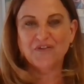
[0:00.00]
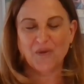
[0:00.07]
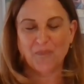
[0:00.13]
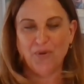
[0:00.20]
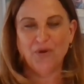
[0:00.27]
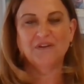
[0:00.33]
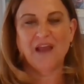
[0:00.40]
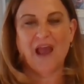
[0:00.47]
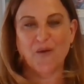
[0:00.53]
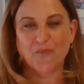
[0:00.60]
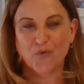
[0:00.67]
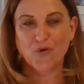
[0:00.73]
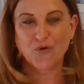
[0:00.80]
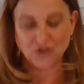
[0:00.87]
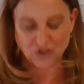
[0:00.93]
to put down
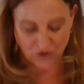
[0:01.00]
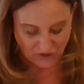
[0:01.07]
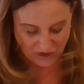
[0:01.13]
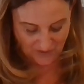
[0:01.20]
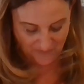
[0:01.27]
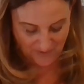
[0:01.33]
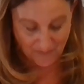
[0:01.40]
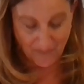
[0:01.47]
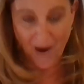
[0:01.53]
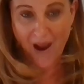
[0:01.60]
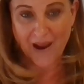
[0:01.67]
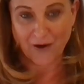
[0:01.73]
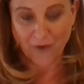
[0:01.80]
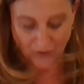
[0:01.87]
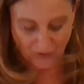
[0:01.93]
roots or to be
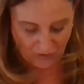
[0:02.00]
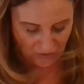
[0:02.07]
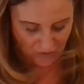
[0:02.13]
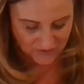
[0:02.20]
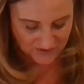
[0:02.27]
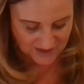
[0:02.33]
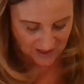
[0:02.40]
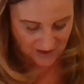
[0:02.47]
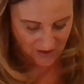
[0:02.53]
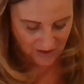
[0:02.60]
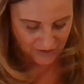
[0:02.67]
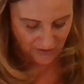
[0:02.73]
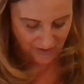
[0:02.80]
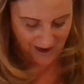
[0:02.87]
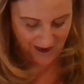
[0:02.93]
buying or closing on
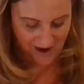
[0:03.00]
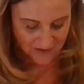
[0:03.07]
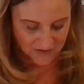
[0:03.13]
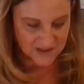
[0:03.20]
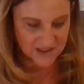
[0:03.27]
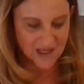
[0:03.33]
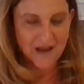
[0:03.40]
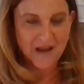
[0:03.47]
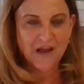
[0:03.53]
your house.